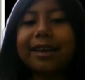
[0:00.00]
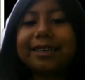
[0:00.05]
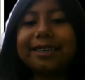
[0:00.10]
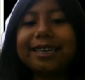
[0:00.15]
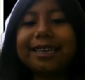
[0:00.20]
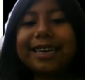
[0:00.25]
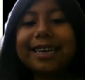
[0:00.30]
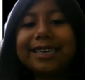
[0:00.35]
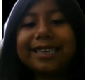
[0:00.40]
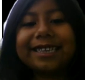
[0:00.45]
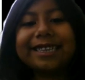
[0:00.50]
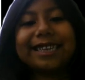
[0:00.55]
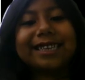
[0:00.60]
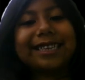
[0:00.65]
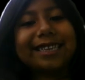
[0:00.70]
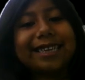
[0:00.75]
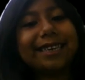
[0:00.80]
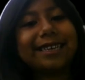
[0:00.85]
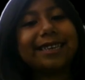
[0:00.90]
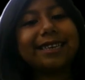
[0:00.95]

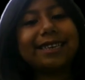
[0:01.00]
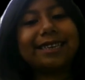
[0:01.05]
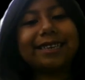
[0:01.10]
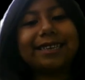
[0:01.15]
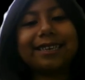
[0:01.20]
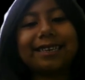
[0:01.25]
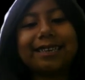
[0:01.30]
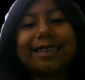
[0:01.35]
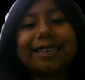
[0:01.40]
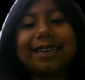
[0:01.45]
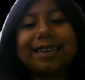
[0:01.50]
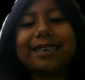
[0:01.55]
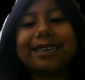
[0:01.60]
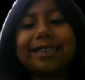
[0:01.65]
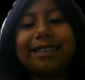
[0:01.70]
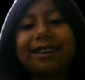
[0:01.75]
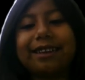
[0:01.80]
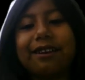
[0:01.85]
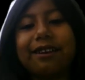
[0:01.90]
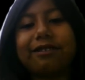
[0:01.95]
Genesis is six
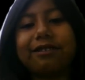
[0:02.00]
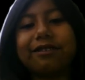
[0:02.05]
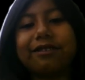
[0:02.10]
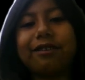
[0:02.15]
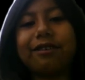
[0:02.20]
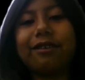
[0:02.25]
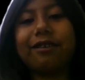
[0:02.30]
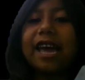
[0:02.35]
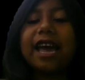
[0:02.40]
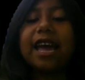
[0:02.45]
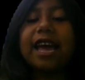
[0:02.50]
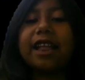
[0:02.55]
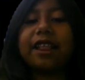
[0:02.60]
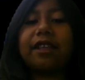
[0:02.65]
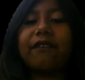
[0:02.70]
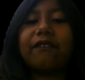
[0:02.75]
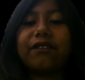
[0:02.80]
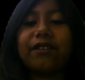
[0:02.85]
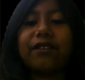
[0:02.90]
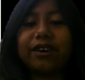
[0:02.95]
years old in
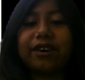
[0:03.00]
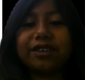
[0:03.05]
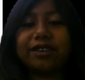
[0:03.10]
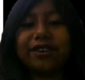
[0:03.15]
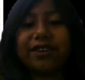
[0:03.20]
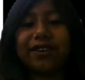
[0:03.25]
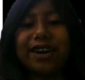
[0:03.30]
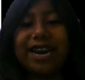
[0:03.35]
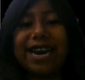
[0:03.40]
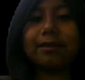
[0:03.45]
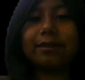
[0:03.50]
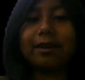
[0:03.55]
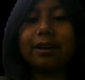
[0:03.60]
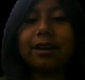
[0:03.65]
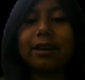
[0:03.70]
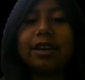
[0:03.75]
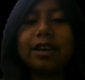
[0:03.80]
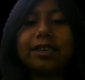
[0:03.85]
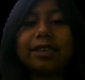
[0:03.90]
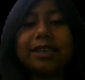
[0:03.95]
the first grade.
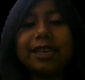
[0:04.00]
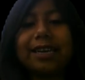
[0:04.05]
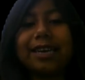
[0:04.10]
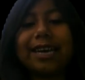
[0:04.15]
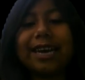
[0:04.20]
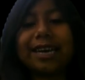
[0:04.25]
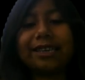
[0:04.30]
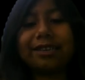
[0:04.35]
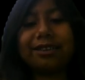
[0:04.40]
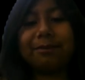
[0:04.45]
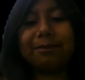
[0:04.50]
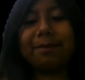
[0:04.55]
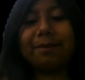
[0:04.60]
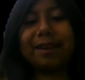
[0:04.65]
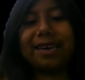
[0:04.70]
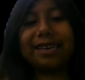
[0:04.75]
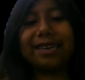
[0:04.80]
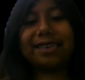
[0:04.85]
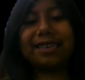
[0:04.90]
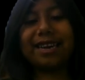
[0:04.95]
She likes to
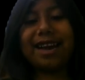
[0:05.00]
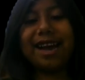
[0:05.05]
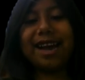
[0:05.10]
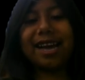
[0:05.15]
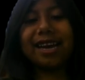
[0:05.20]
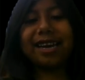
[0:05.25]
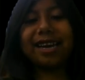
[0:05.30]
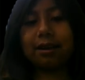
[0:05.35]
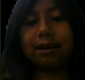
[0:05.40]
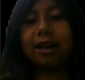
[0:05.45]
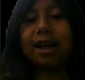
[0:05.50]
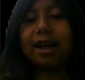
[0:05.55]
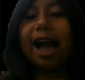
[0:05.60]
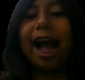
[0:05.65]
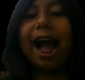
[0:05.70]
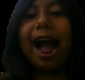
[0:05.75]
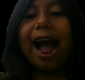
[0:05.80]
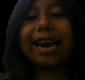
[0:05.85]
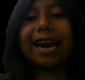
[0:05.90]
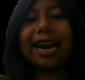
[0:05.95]
play tag.
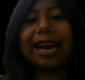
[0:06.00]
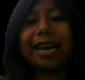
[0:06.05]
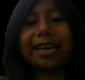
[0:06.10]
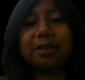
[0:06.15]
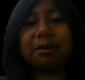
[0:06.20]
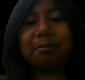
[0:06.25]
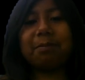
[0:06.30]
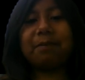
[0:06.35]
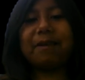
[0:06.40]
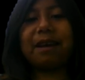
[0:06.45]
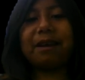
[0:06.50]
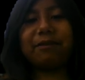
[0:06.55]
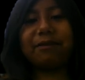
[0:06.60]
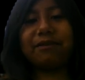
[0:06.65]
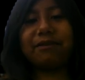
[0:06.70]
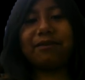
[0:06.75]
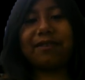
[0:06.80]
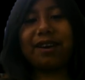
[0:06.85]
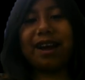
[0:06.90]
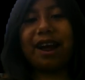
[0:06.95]
I like to play with
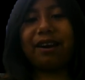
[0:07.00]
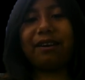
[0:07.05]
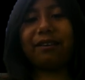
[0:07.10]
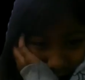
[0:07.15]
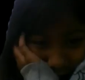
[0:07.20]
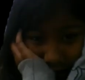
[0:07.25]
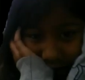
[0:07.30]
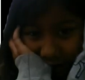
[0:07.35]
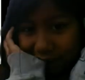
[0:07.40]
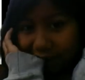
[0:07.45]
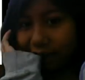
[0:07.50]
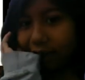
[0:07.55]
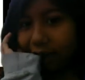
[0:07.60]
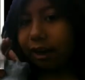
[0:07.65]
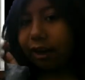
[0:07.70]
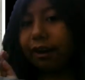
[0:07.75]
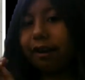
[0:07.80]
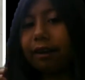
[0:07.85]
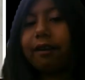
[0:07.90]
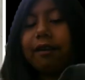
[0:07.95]
Kyra.
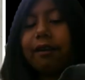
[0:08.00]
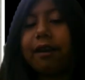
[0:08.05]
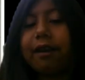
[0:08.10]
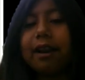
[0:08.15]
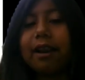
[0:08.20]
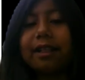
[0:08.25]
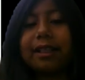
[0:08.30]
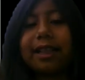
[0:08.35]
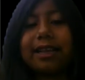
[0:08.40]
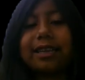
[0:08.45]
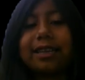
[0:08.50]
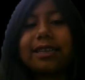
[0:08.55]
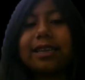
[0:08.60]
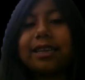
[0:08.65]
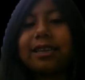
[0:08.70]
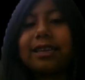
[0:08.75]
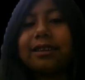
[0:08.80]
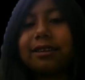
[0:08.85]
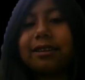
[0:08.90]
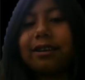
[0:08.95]
This
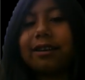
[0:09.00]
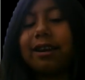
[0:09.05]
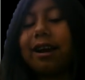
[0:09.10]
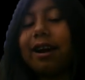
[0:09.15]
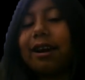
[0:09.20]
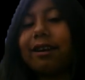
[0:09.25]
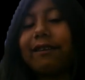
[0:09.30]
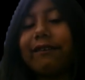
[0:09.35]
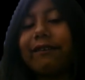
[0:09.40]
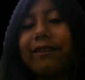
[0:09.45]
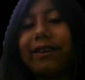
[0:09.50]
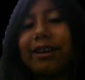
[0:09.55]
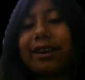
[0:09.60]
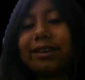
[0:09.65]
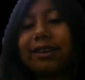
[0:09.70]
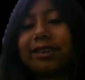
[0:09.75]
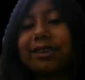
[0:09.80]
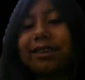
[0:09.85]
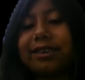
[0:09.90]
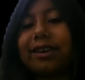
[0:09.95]
is not an
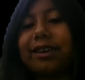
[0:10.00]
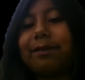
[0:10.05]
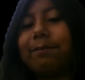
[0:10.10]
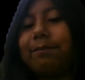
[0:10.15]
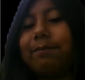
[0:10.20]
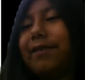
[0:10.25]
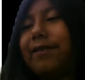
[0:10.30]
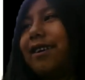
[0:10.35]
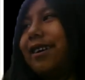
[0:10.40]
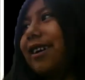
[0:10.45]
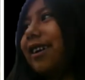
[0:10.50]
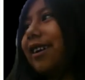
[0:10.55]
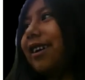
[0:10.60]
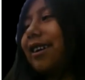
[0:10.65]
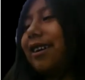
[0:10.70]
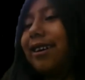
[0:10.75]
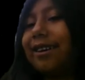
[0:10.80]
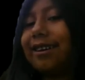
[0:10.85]
extreme book.